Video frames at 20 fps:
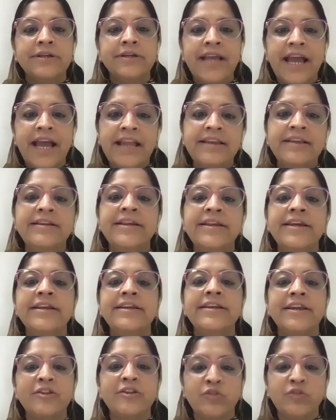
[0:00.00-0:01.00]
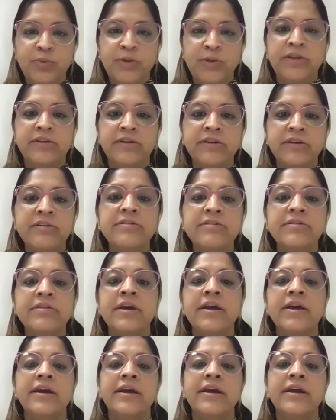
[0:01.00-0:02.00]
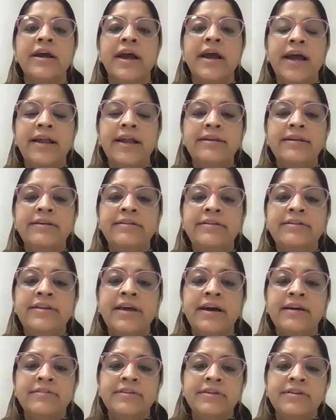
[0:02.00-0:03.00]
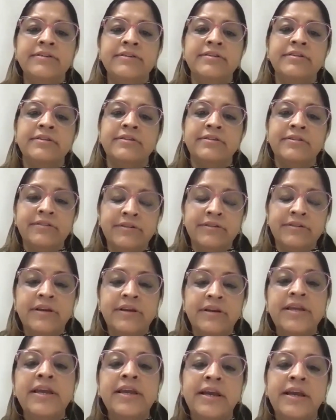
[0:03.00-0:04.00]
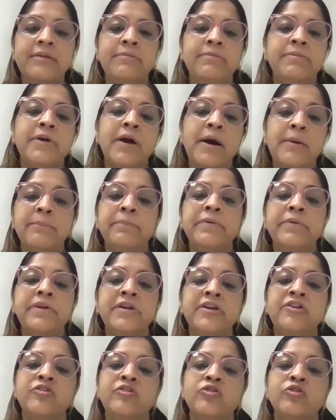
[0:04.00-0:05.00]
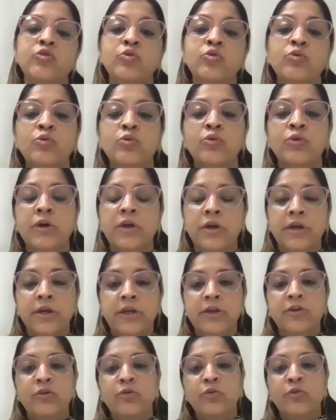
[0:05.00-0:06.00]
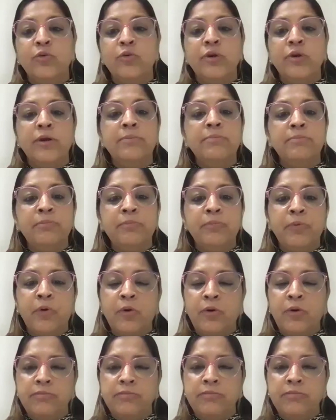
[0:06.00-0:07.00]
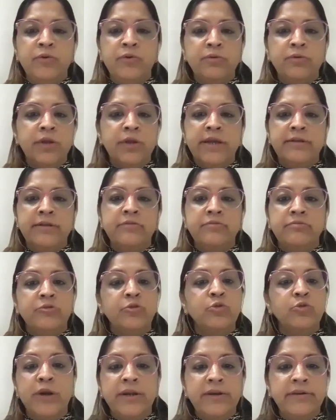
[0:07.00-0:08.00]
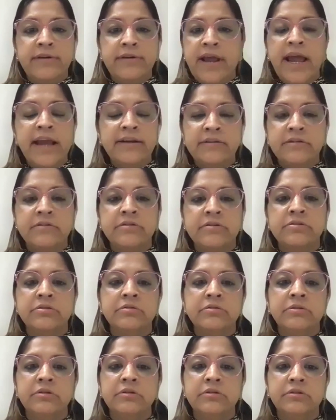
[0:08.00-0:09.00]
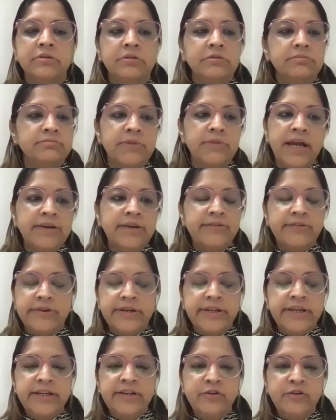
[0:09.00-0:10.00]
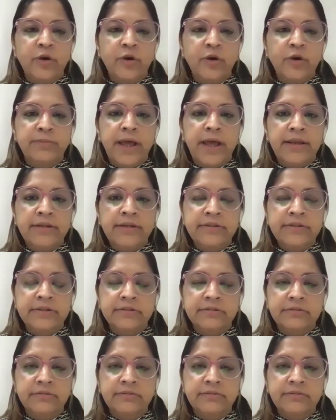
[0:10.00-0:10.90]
candidate experience, and does it really help companies to, to attract and retain top talent?